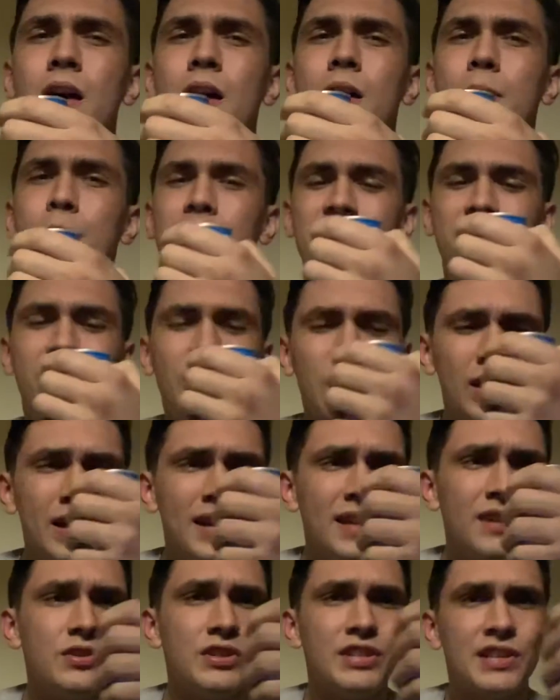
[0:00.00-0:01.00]
But it's very
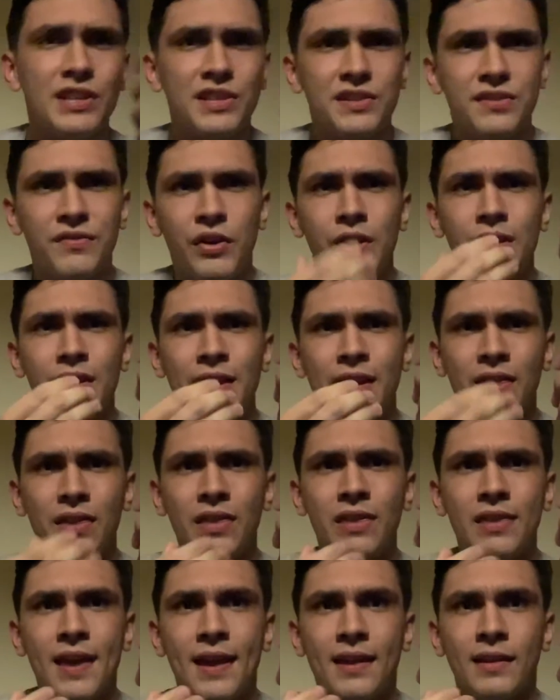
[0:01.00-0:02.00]
interesting. It's very like
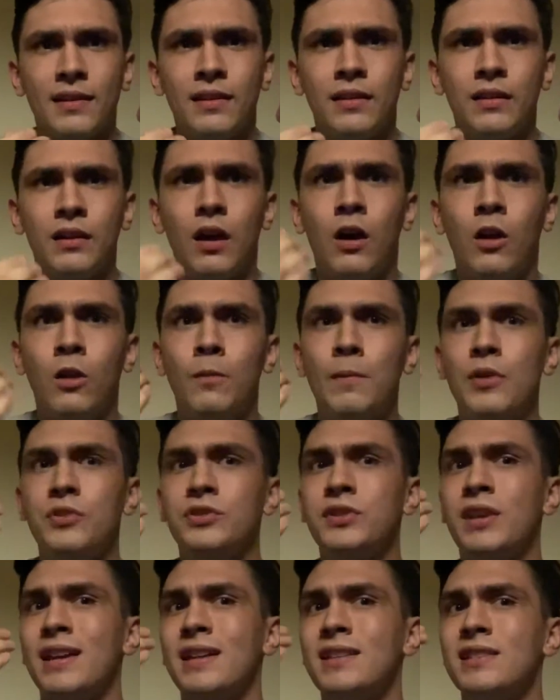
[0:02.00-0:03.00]
thick, almost
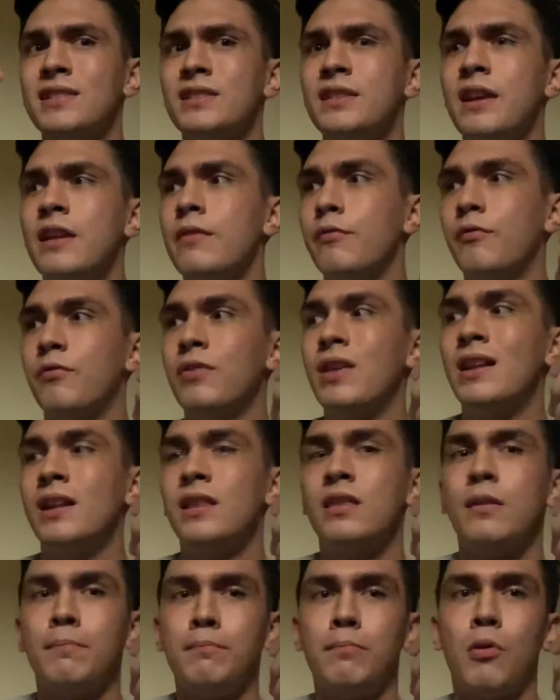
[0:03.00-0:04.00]
like instead of getting
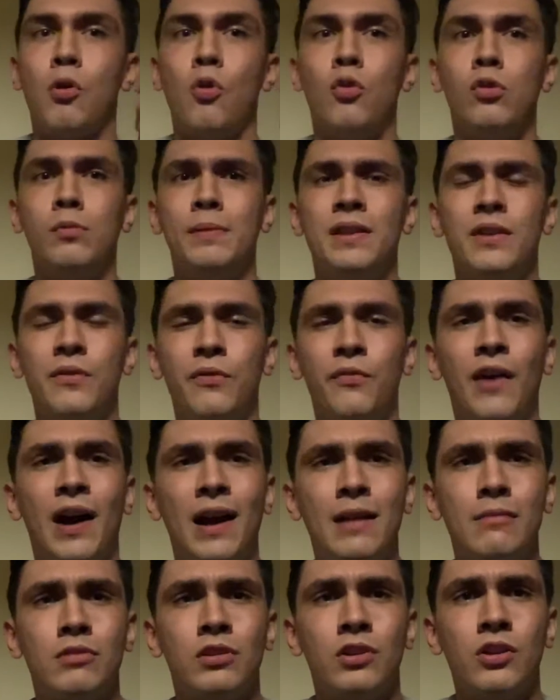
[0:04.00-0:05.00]
the pulp and the
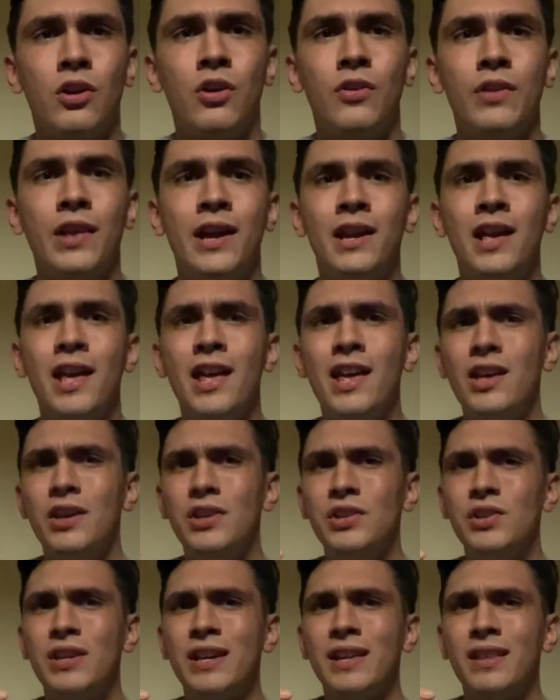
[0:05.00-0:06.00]
fiber and all that,
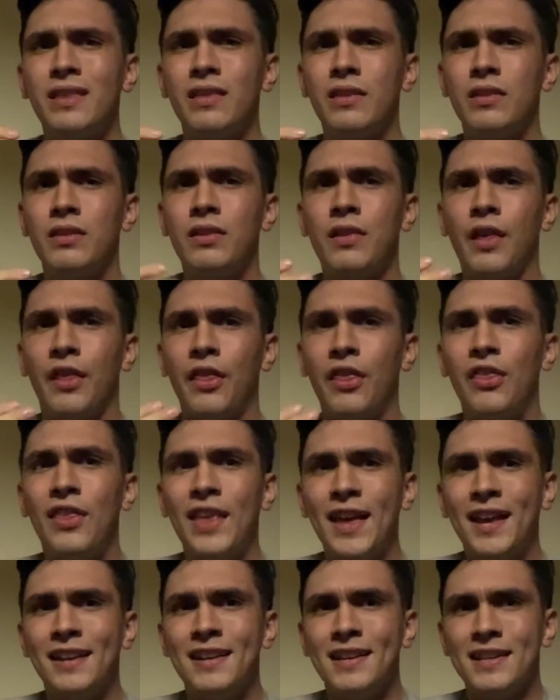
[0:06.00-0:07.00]
you get the
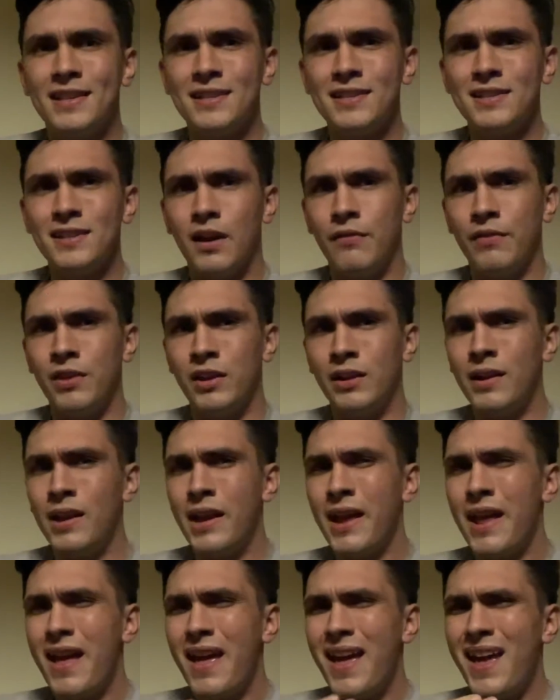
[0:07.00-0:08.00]
thickness of it,
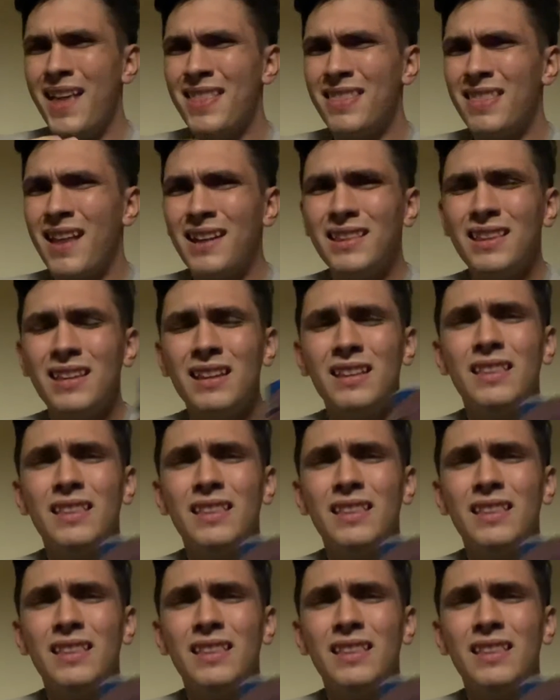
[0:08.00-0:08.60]
and I think